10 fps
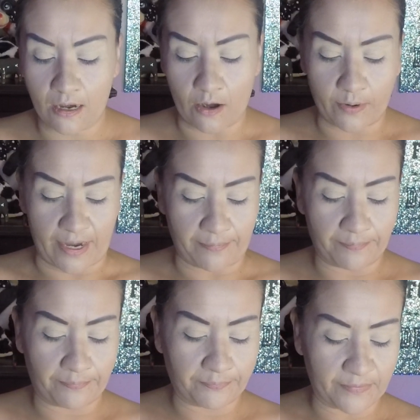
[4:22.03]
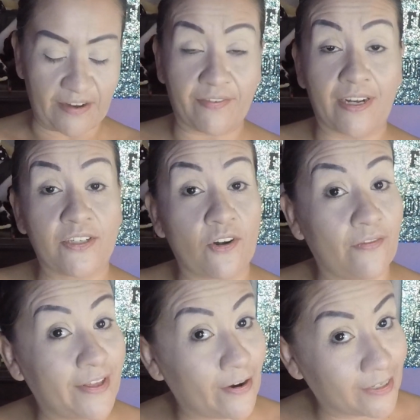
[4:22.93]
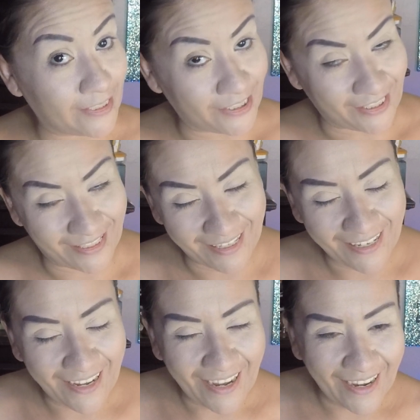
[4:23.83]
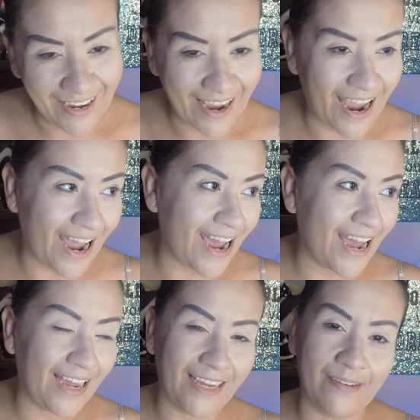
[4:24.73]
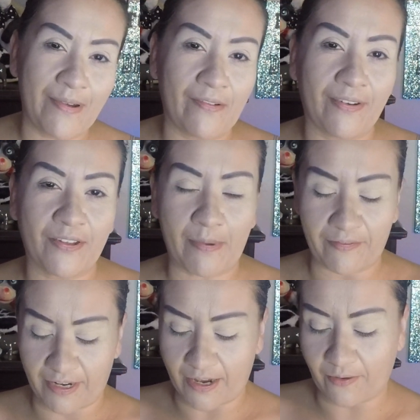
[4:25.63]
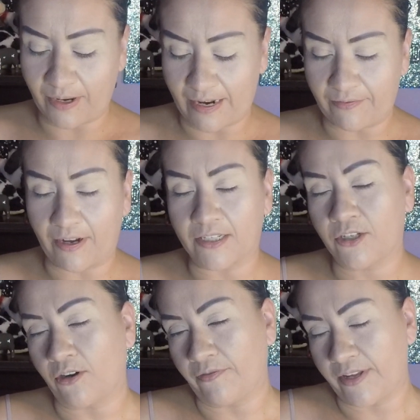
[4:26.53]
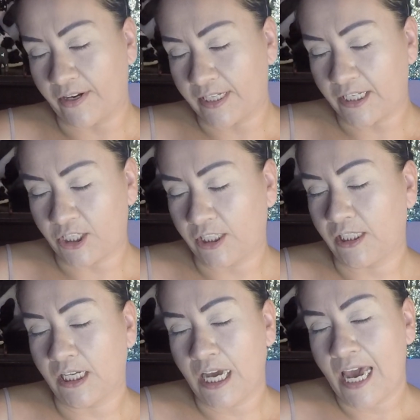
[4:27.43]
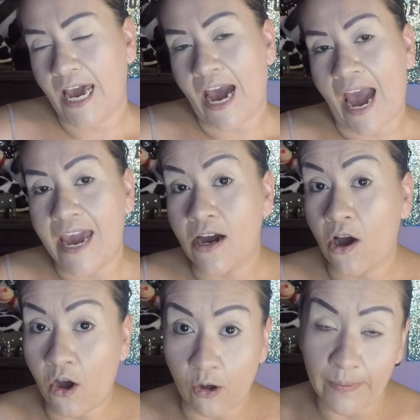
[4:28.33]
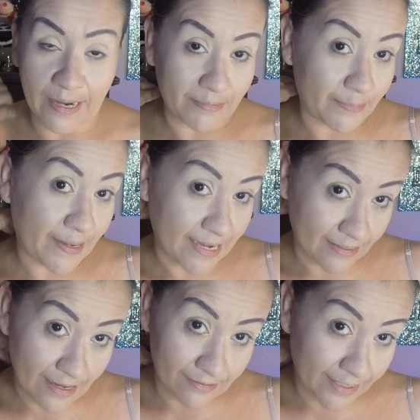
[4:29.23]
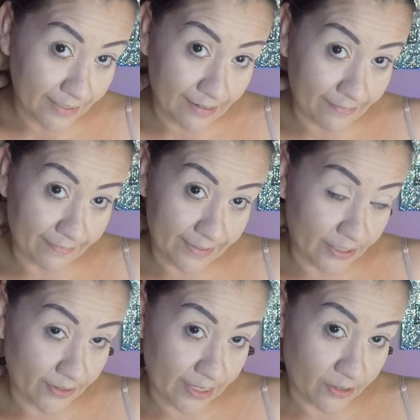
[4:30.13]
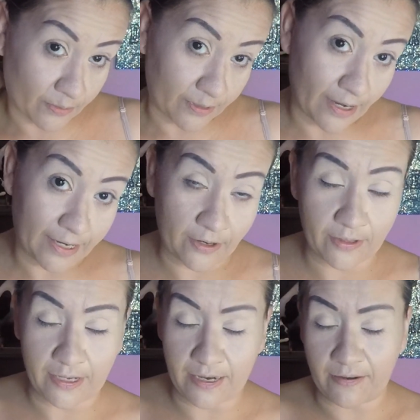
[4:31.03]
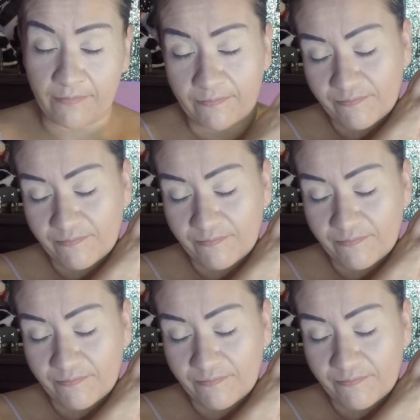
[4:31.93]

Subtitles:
Okay. I forgot to turn off the air conditioning. I'm halfway through my video and I forgot to turn off the air conditioning. I hope that I'm speaking loudly enough so that you will not hear the